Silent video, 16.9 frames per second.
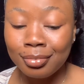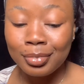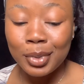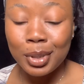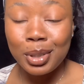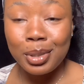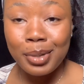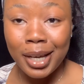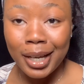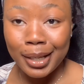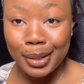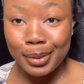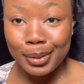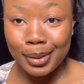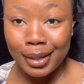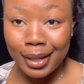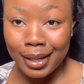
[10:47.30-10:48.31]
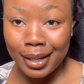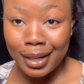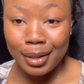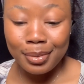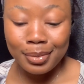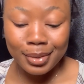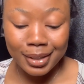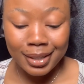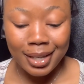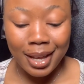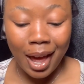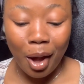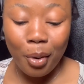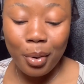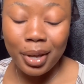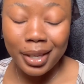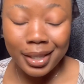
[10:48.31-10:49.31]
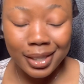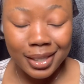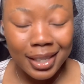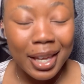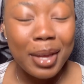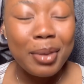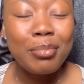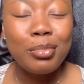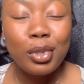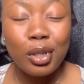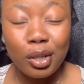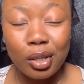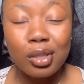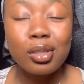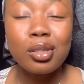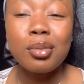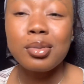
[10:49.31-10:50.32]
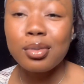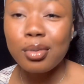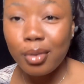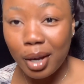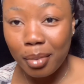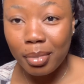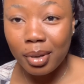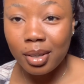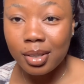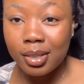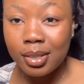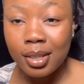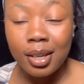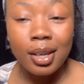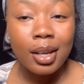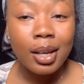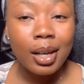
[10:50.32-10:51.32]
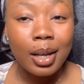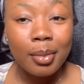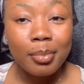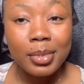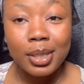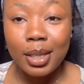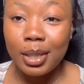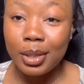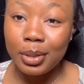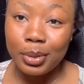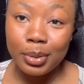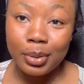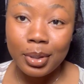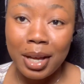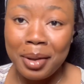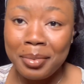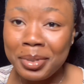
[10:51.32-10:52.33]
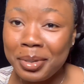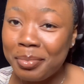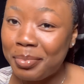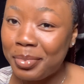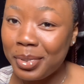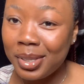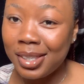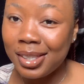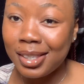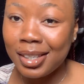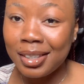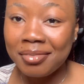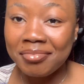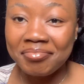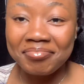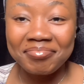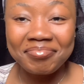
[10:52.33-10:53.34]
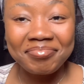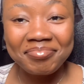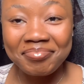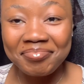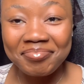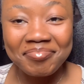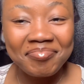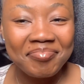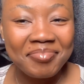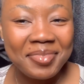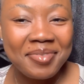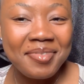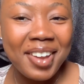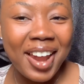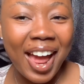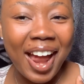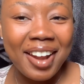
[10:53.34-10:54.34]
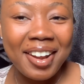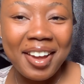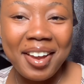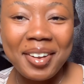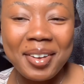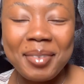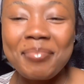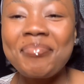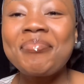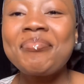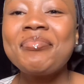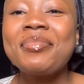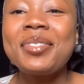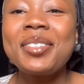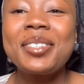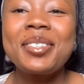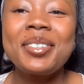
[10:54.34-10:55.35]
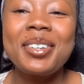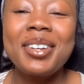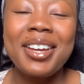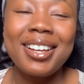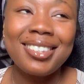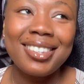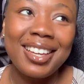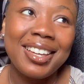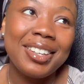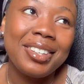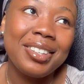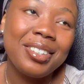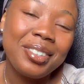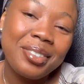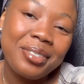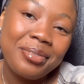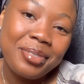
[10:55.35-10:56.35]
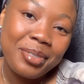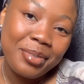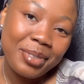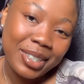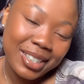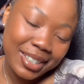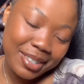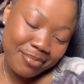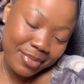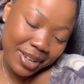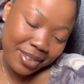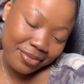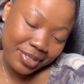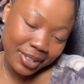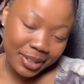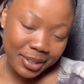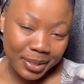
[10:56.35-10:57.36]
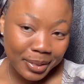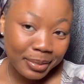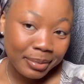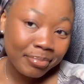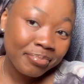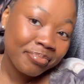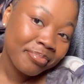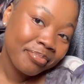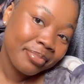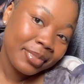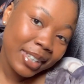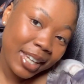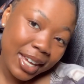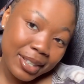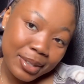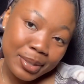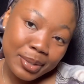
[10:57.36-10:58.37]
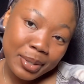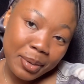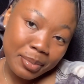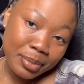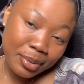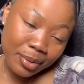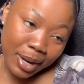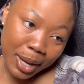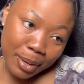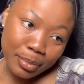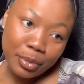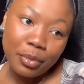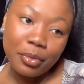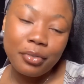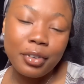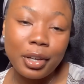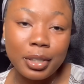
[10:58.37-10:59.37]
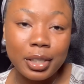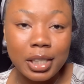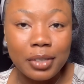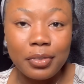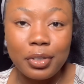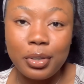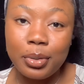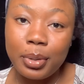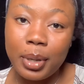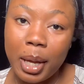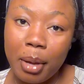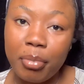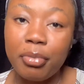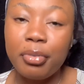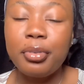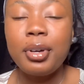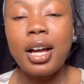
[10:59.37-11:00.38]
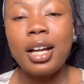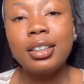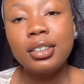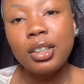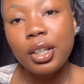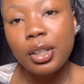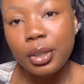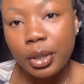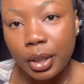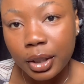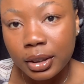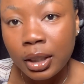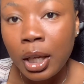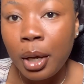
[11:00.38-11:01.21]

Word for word: you know, we are here together. One day I'll hit a million subscribers. I'm telling you, I'm not boasting. Mm? Nah, nah, nah. So yeah, thank you all for watching my video. Kindly subscribe if you found this video helpful and turn on